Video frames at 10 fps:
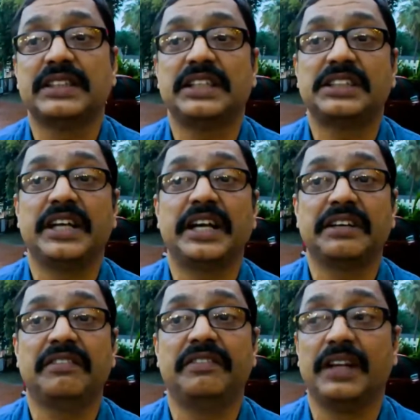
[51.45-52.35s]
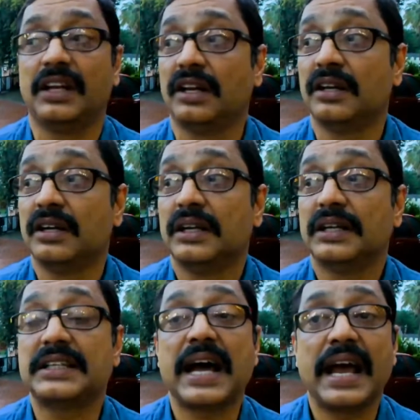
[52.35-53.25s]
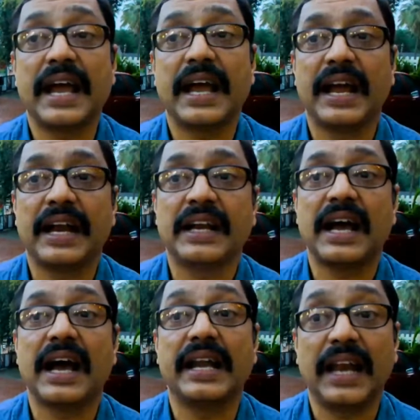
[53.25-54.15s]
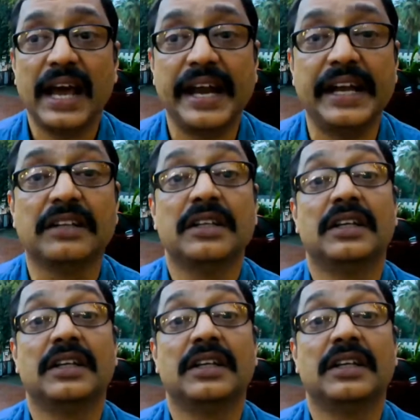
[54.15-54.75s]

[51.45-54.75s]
initiative will try and highlight